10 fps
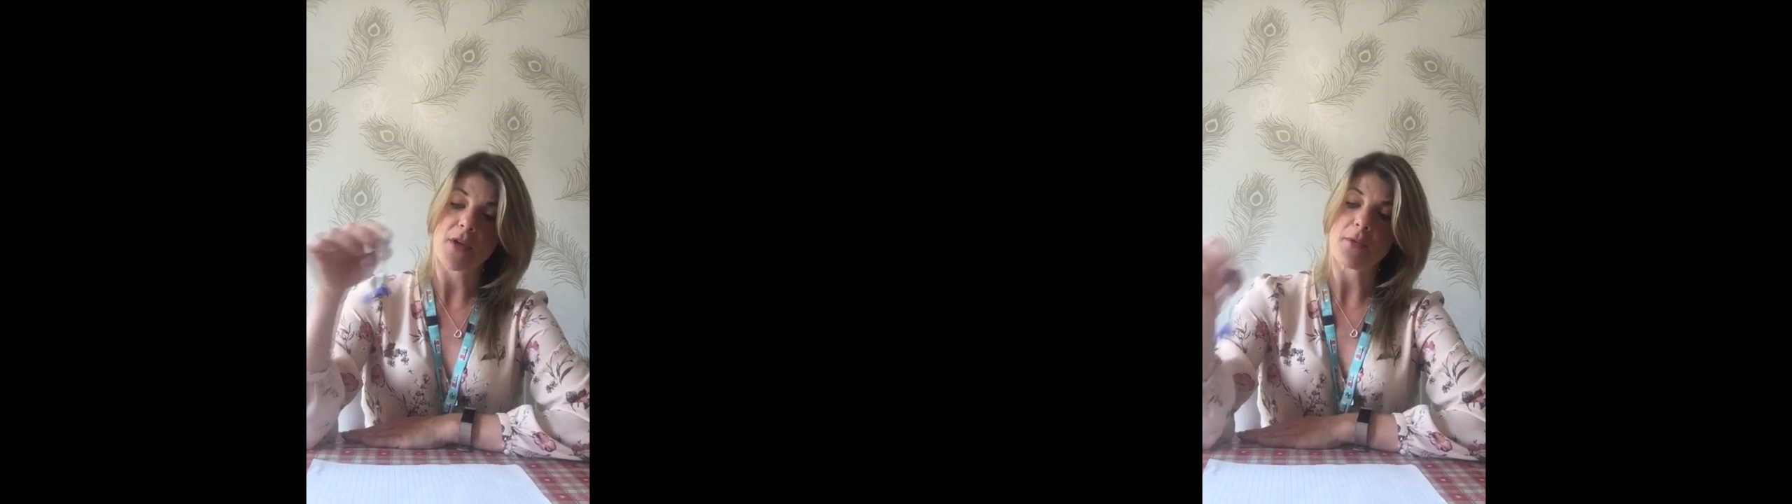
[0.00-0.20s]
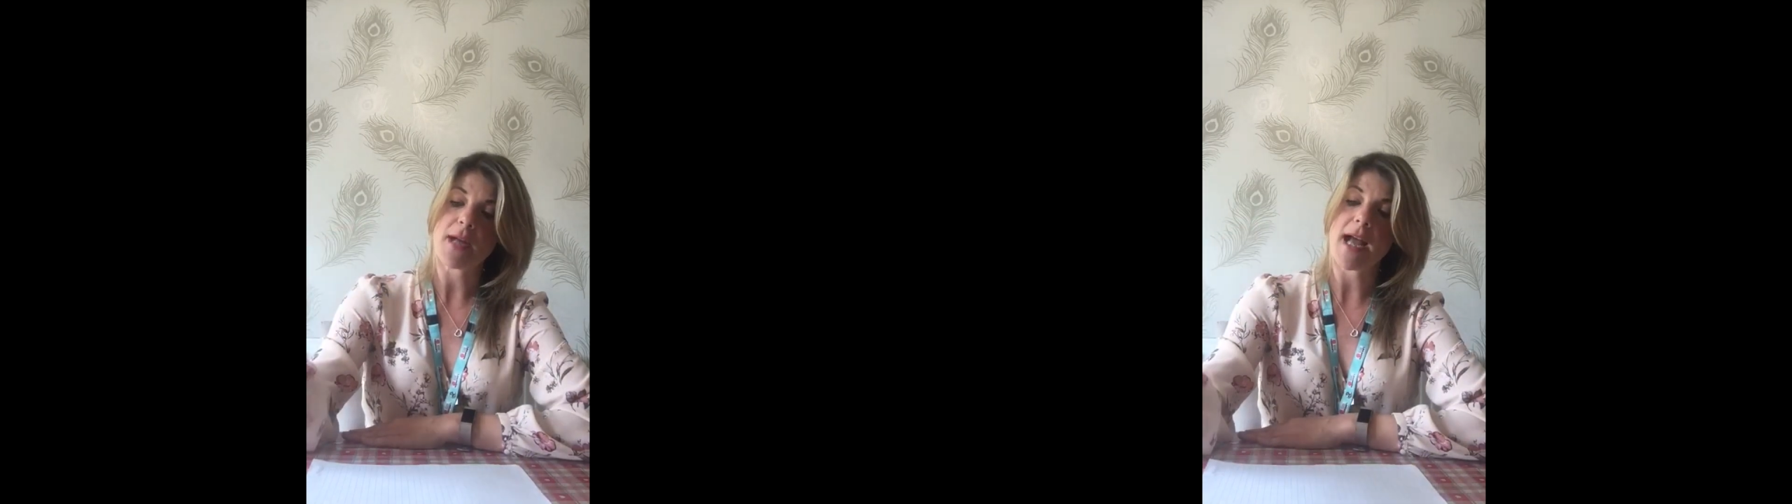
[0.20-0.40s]

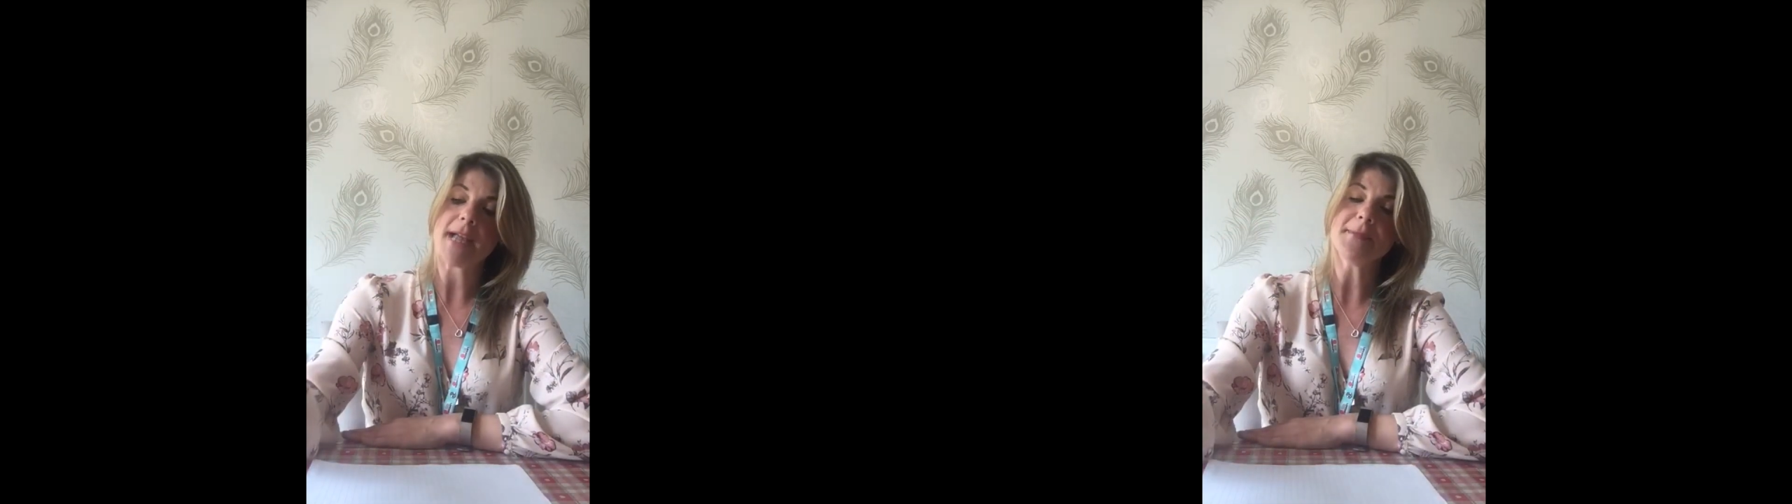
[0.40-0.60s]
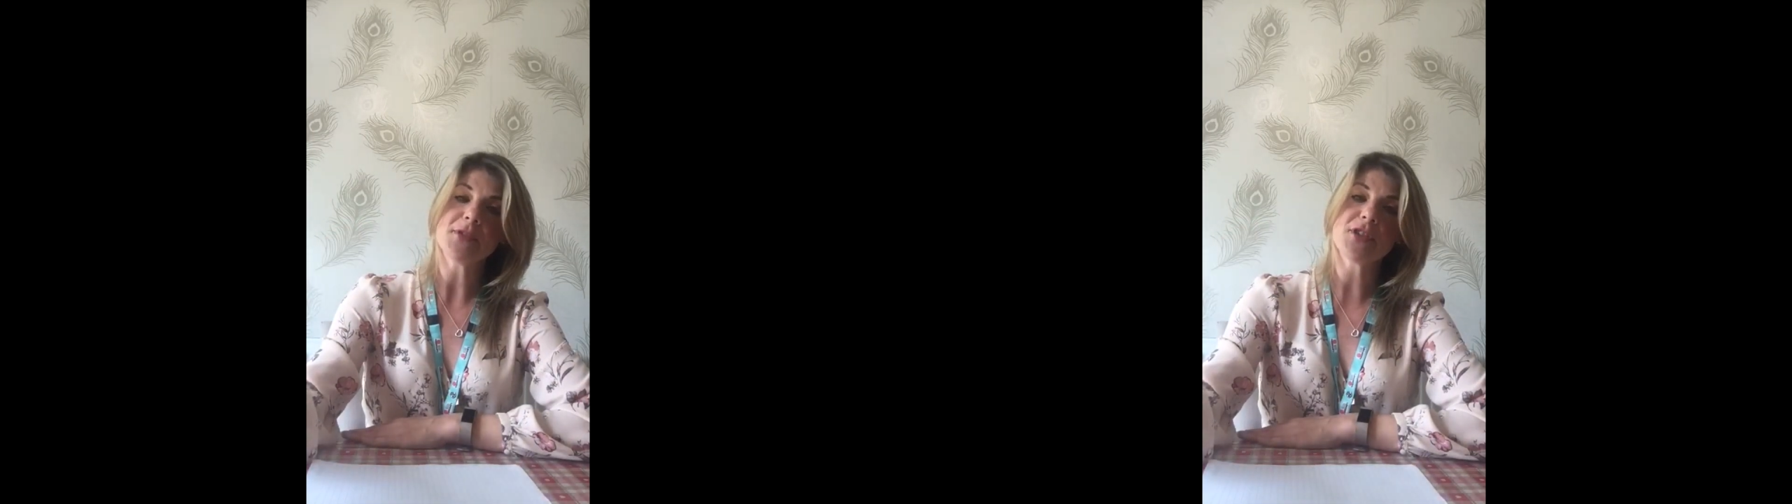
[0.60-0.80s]

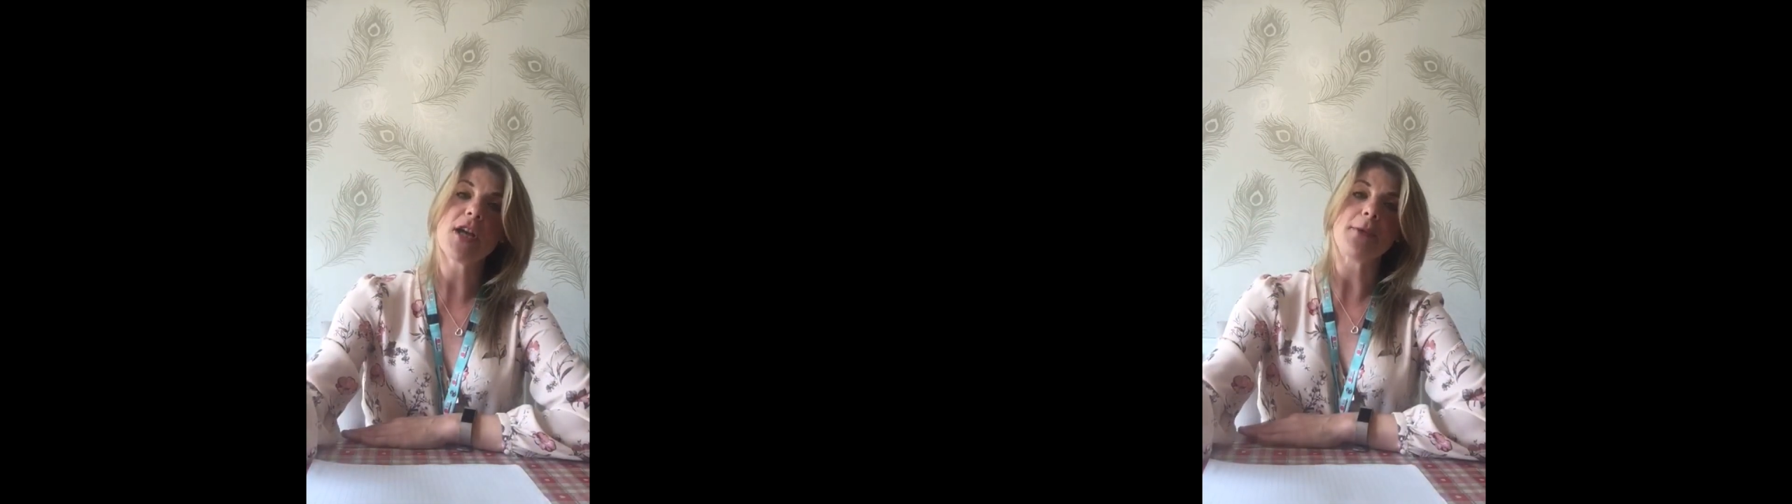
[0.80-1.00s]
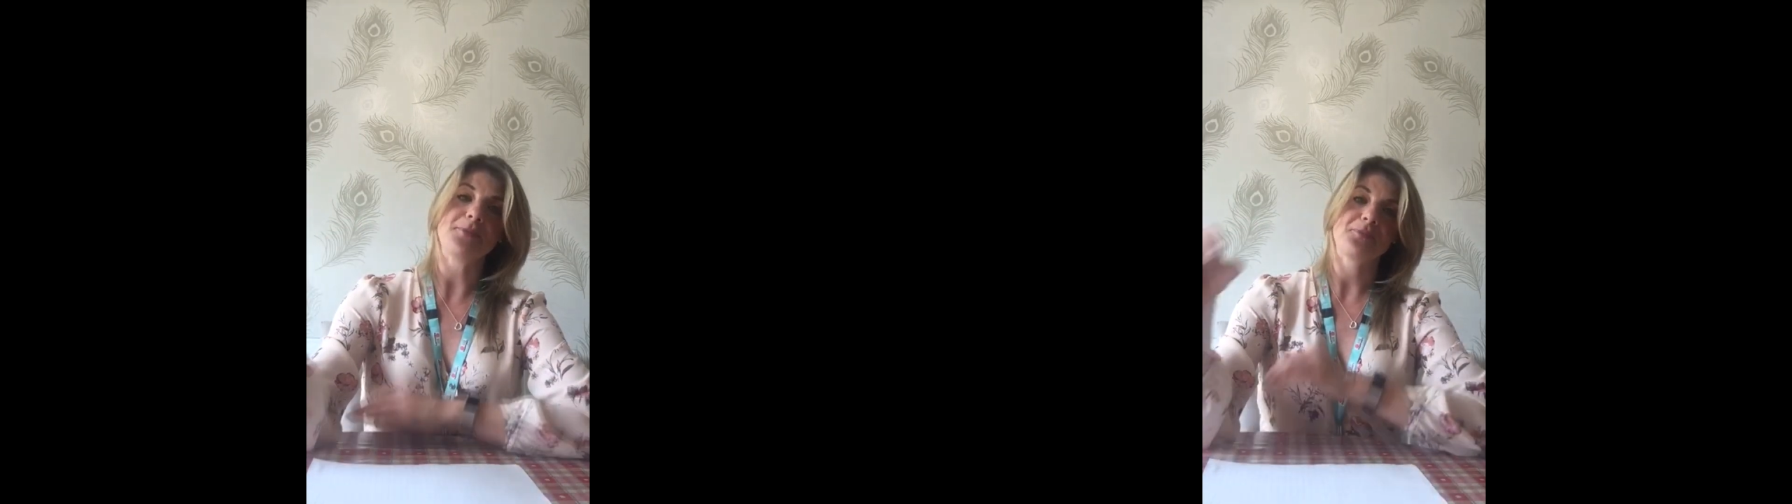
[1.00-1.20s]
Okay, so